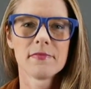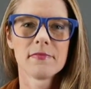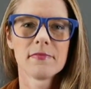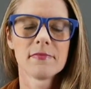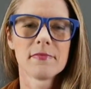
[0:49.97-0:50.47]

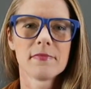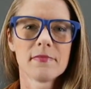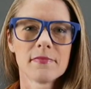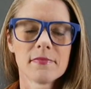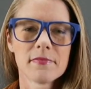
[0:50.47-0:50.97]

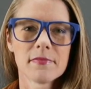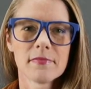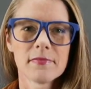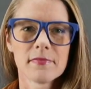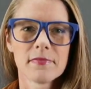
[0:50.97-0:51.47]

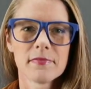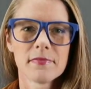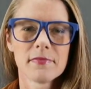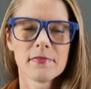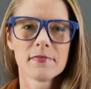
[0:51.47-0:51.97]

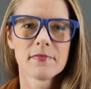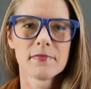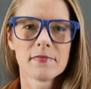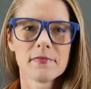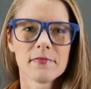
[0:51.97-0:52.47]

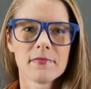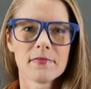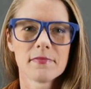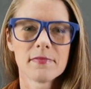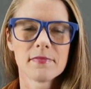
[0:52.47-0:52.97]

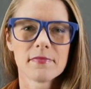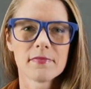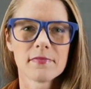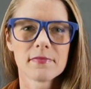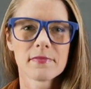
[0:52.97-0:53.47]

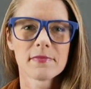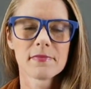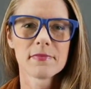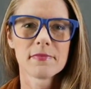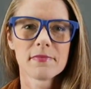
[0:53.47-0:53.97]

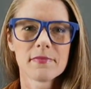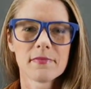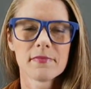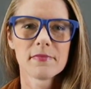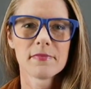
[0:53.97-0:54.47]

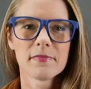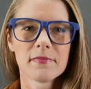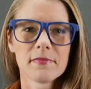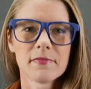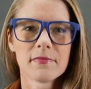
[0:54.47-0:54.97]

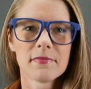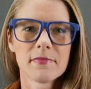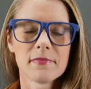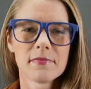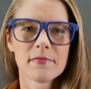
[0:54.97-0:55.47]

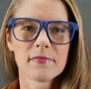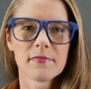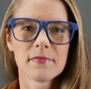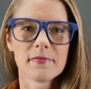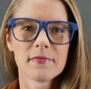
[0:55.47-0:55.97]

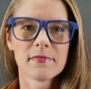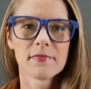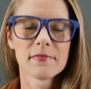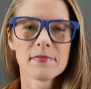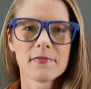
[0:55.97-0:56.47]

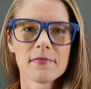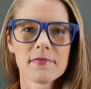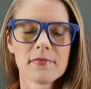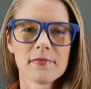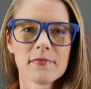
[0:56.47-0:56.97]

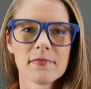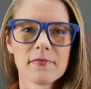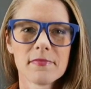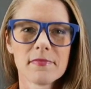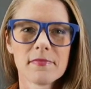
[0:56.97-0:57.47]

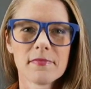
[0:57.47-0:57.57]
[no speech]